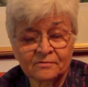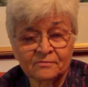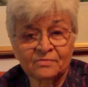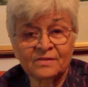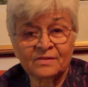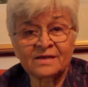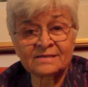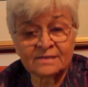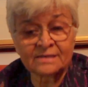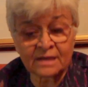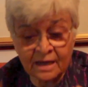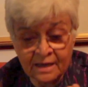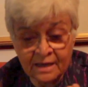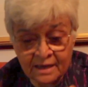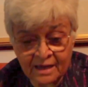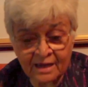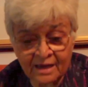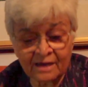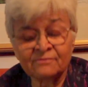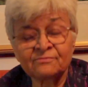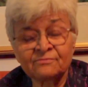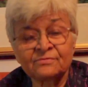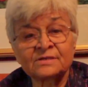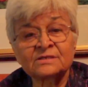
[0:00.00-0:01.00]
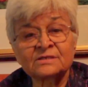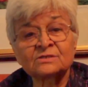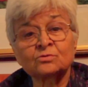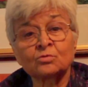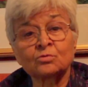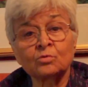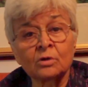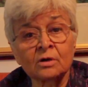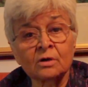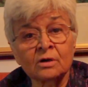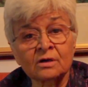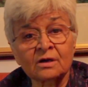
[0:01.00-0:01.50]
that I have this
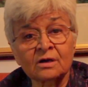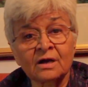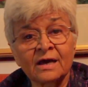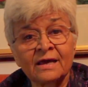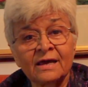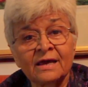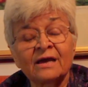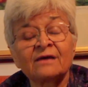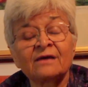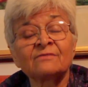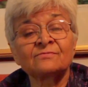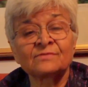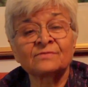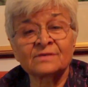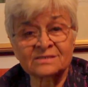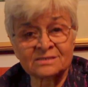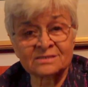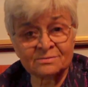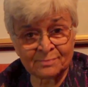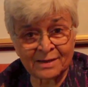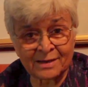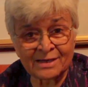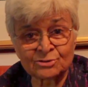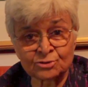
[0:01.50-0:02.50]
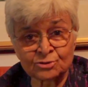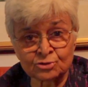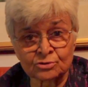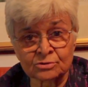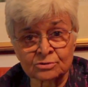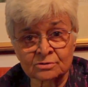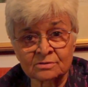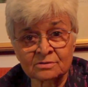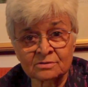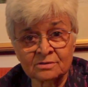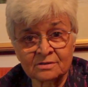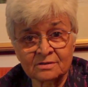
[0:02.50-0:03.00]
work, I have this
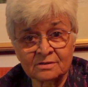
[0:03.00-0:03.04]
passion.